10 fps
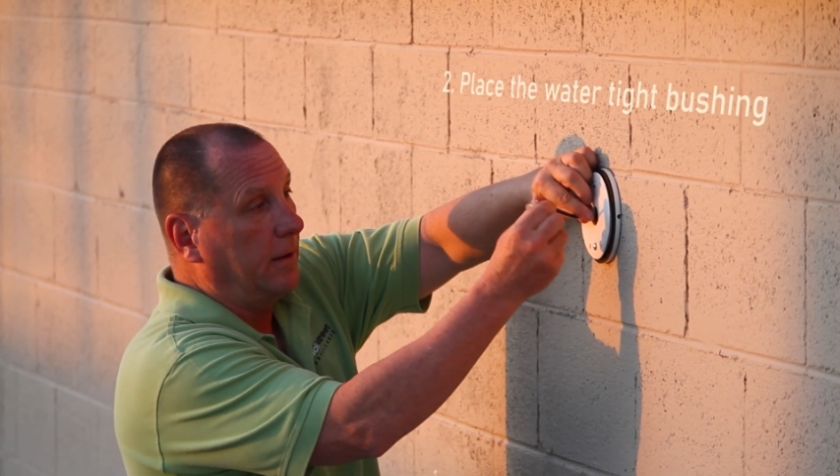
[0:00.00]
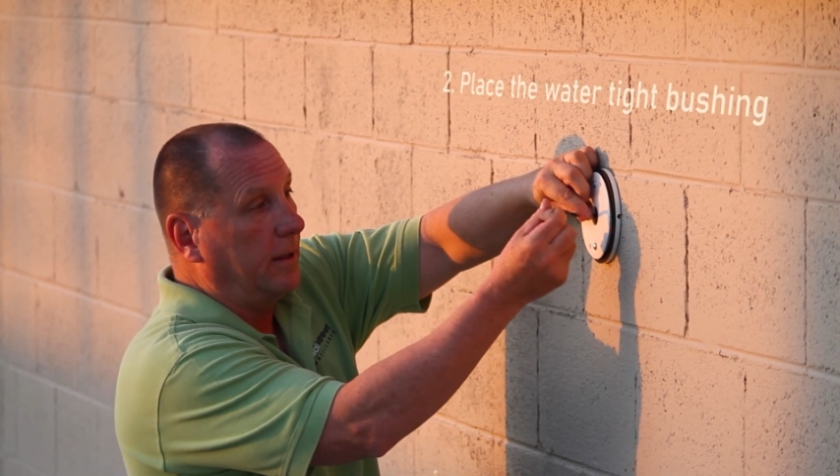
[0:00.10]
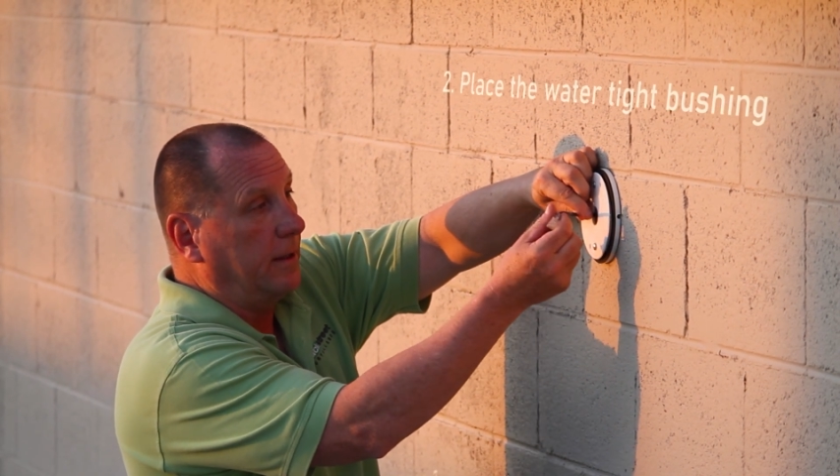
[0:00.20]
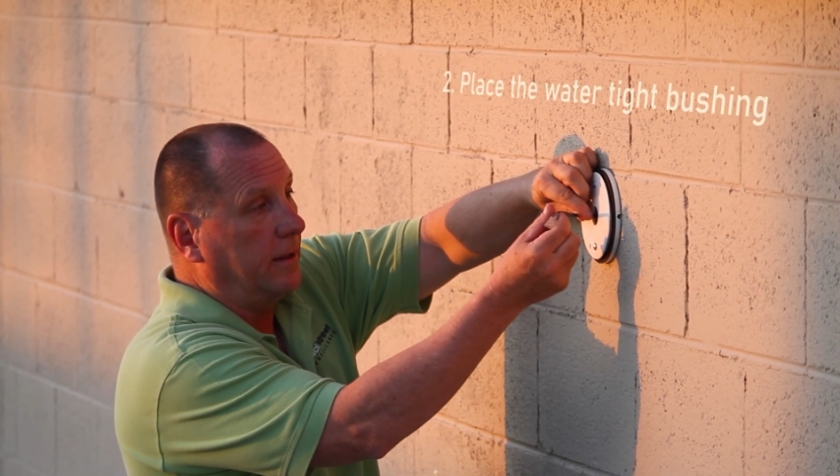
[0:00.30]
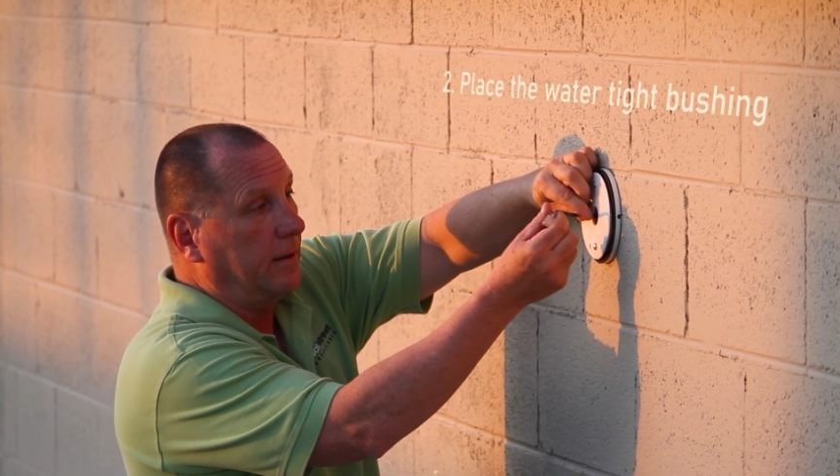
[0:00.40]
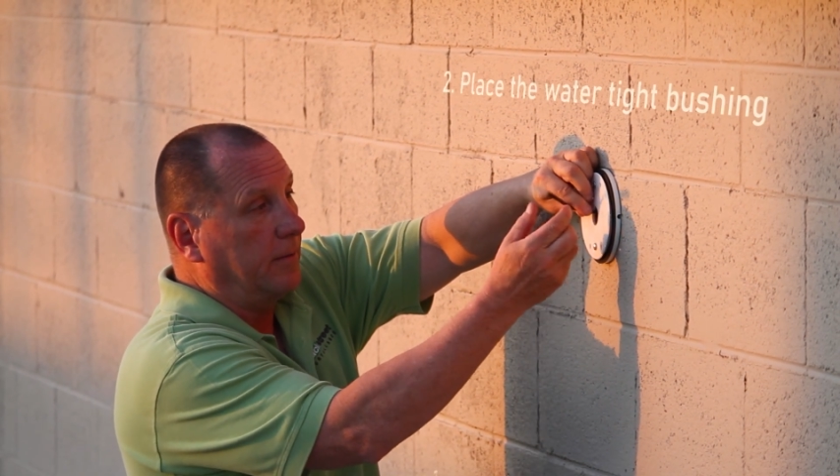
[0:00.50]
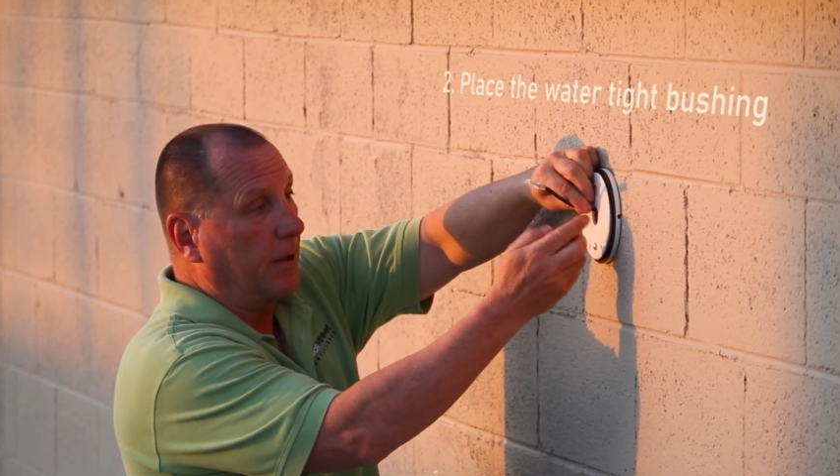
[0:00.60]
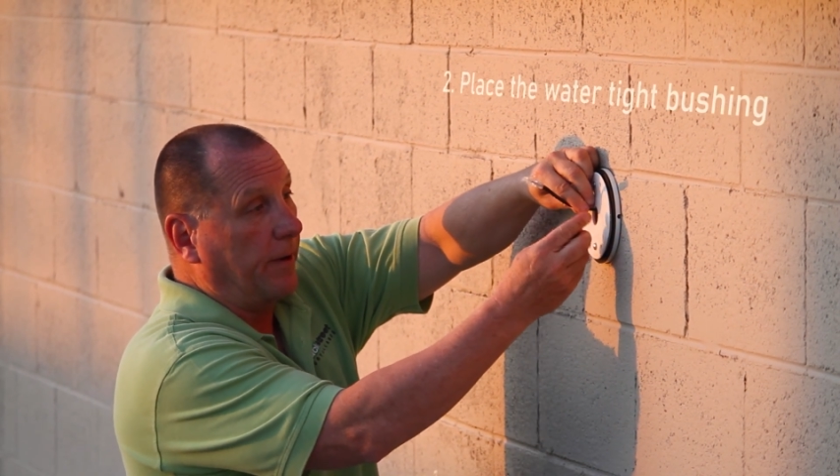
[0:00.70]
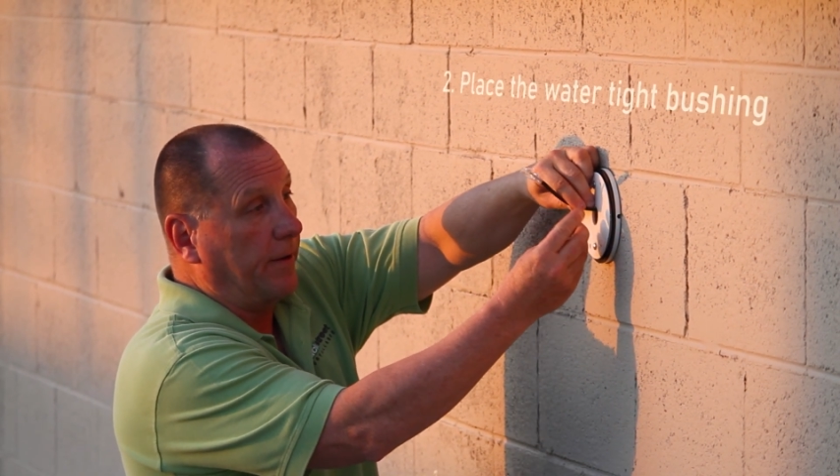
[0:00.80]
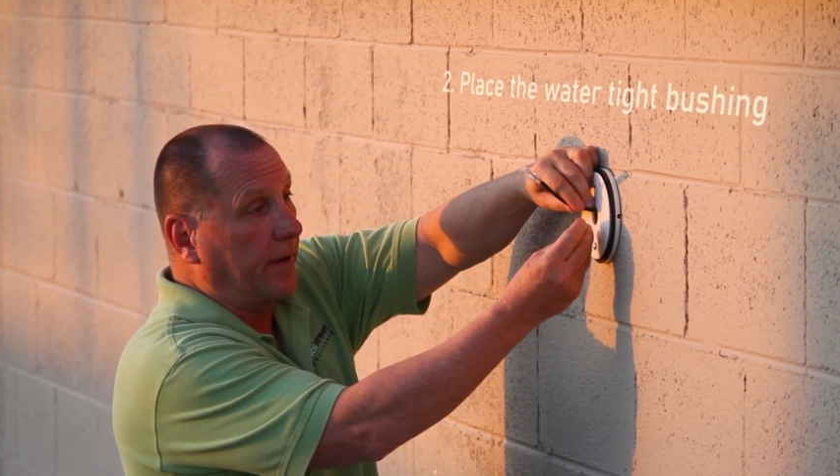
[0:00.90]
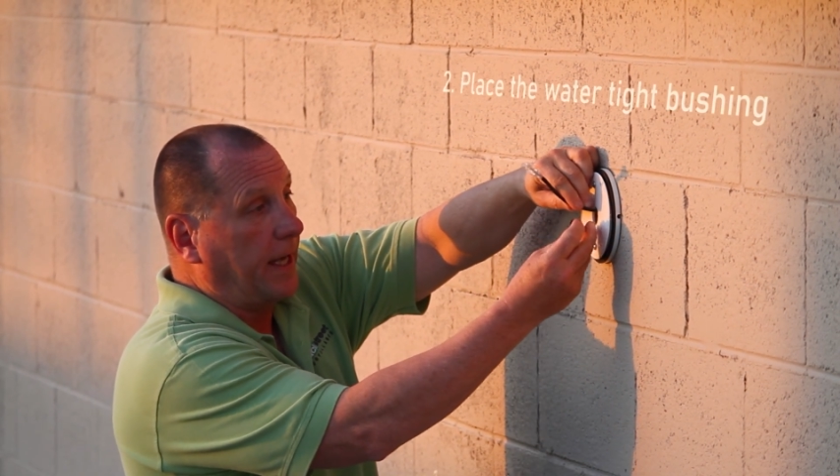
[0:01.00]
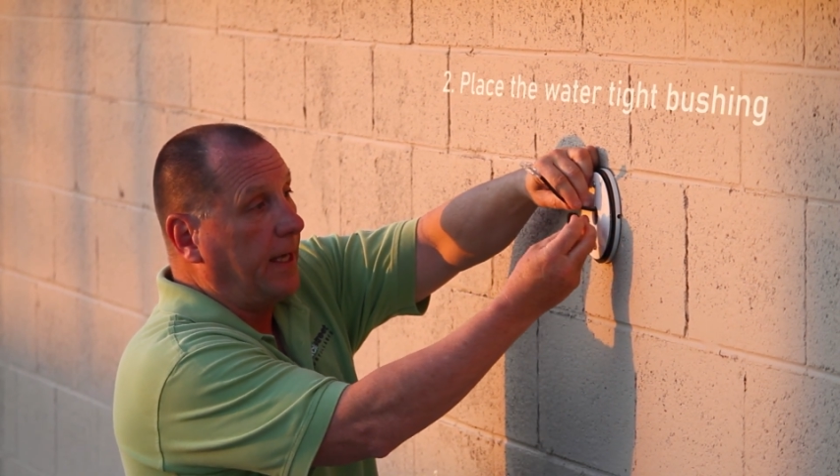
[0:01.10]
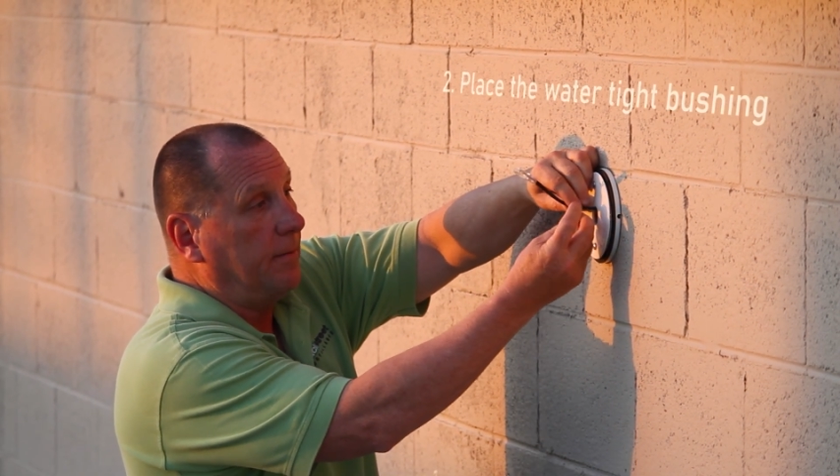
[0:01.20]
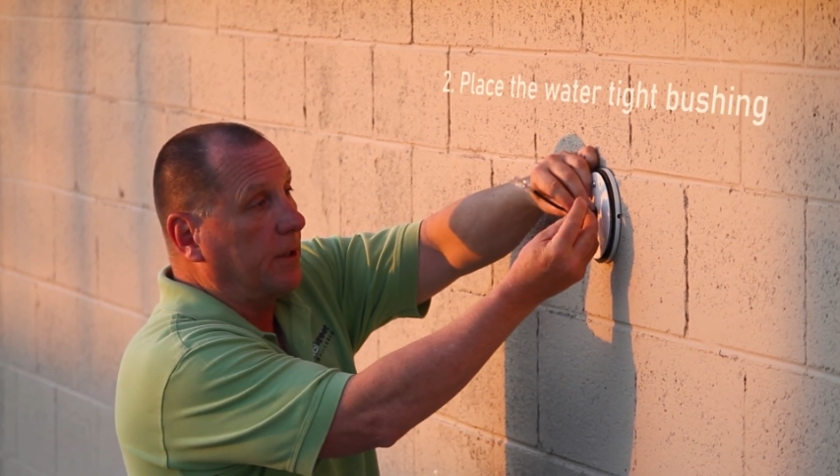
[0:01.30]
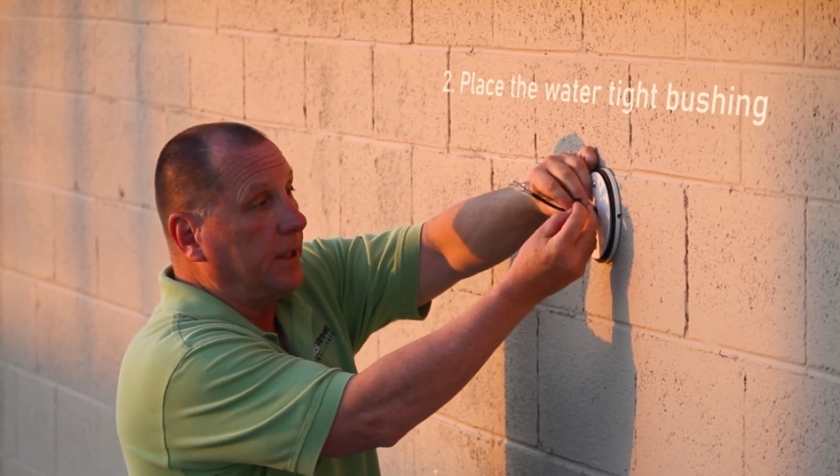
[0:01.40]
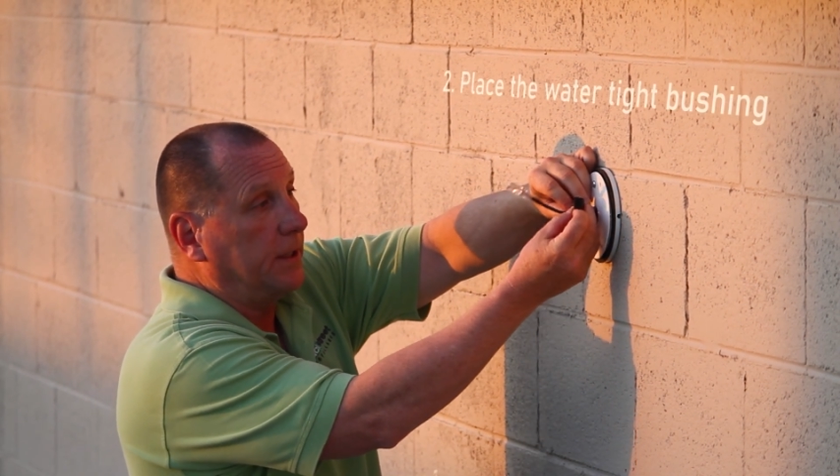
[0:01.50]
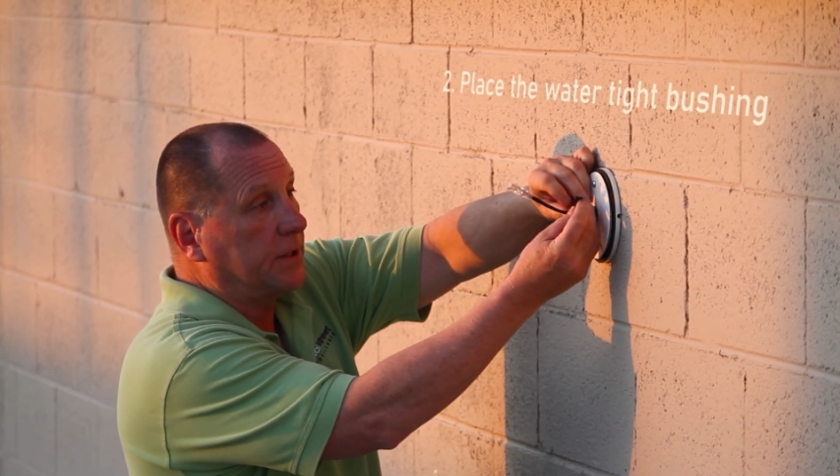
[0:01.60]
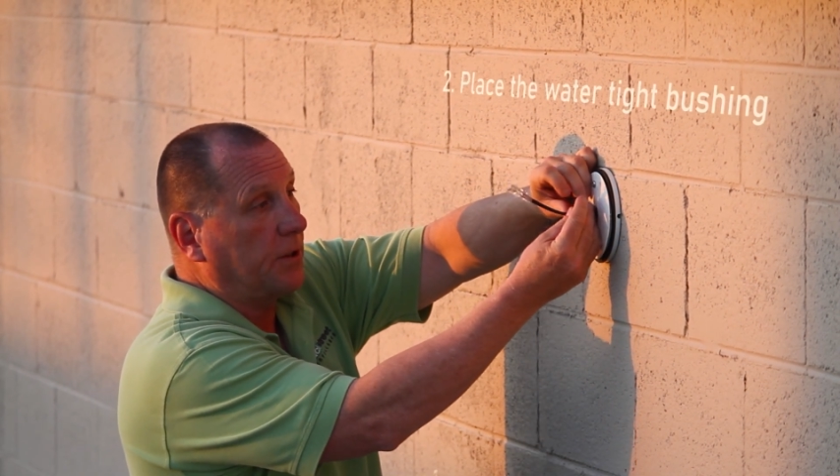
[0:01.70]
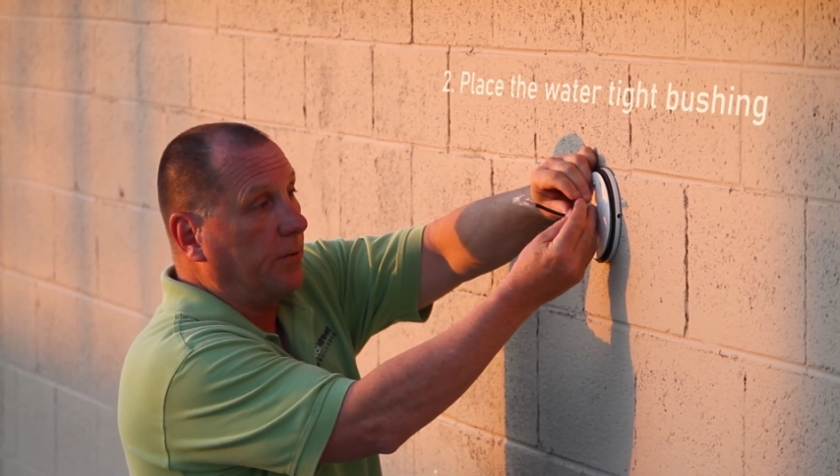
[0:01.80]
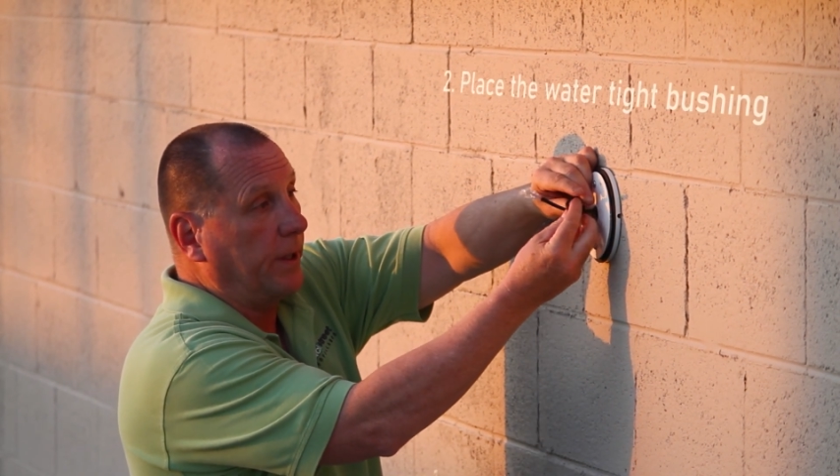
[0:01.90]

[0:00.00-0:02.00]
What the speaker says: around the cabling so